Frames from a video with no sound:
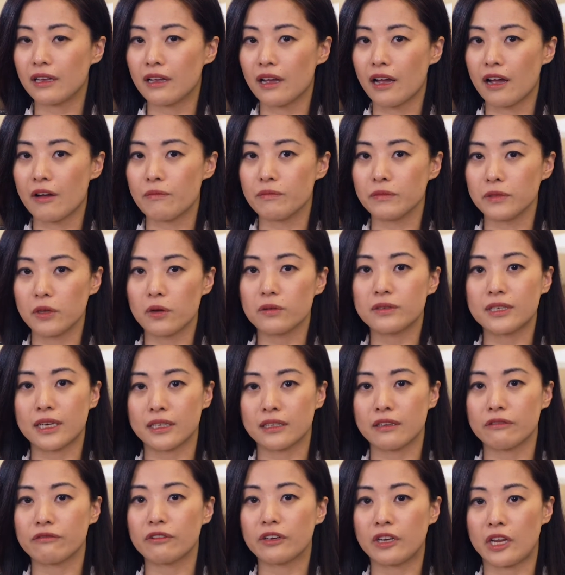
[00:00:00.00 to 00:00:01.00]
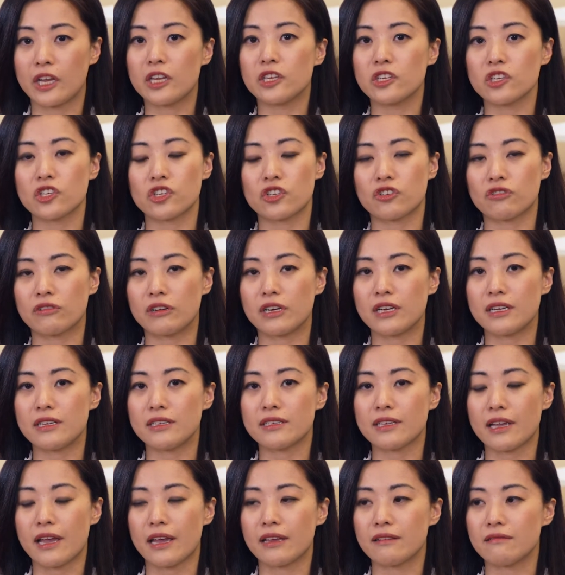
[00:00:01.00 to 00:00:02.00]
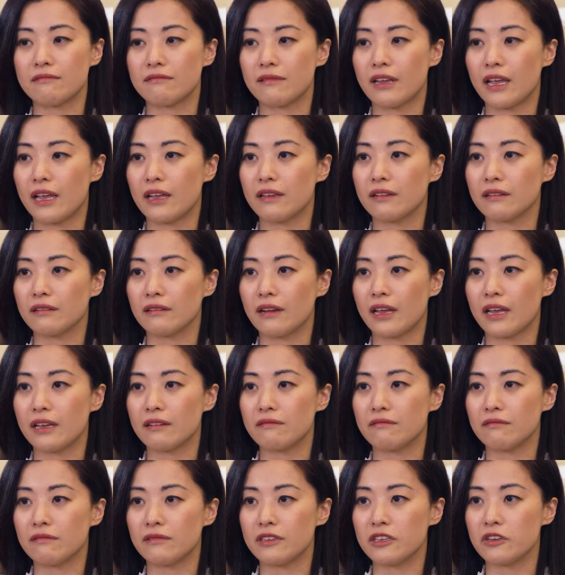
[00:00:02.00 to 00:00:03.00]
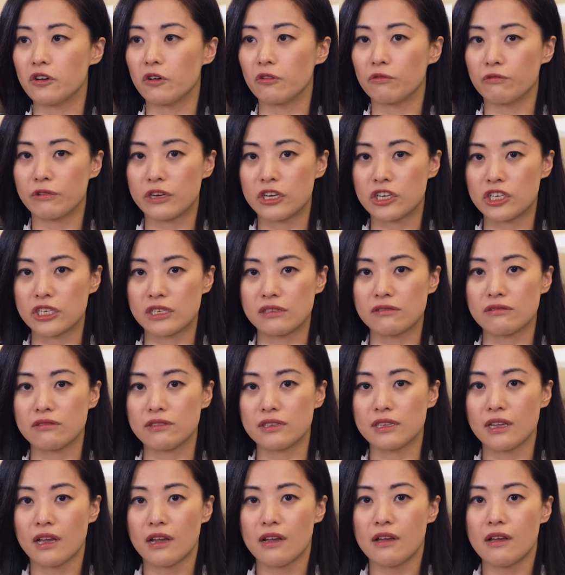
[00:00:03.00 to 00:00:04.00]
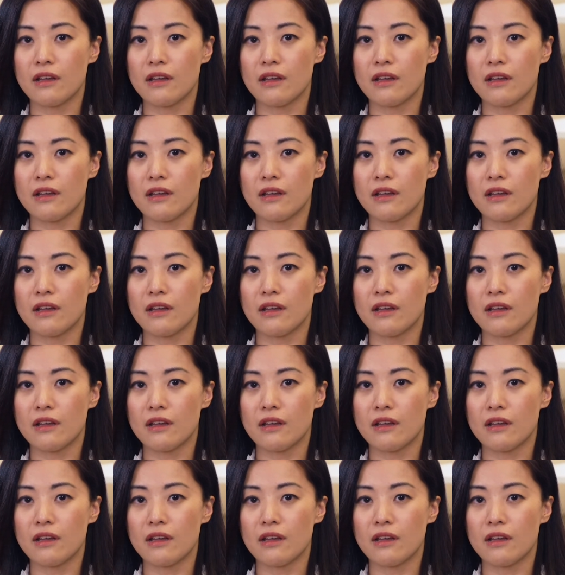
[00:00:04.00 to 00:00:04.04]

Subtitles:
looked at different industries and regions